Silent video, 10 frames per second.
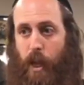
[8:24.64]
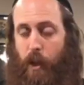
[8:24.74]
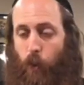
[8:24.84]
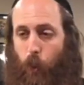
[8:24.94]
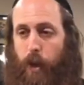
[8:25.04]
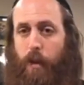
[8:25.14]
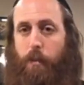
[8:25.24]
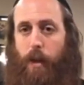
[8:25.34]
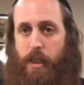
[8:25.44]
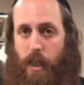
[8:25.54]
And we
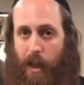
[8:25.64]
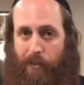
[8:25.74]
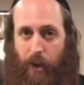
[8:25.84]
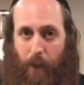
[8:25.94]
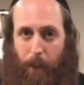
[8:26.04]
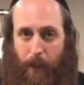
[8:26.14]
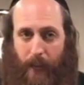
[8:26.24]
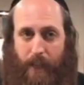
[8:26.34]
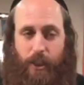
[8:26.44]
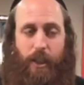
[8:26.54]
must have
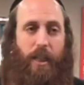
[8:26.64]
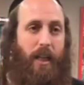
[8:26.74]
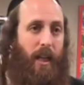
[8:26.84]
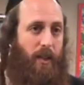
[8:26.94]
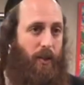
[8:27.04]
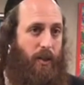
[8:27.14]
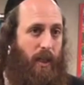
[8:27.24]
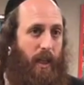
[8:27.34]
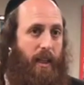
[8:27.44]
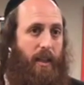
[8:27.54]
compassion and
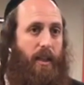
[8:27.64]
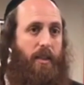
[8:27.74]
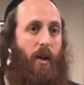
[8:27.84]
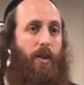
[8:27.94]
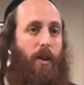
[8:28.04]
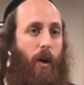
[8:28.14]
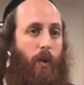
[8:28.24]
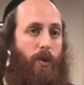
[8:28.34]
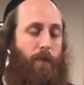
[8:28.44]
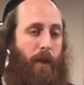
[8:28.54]
understanding on
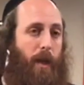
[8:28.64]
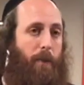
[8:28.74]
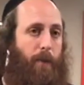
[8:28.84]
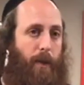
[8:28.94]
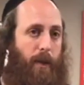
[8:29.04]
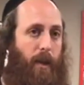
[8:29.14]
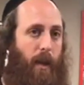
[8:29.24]
those people,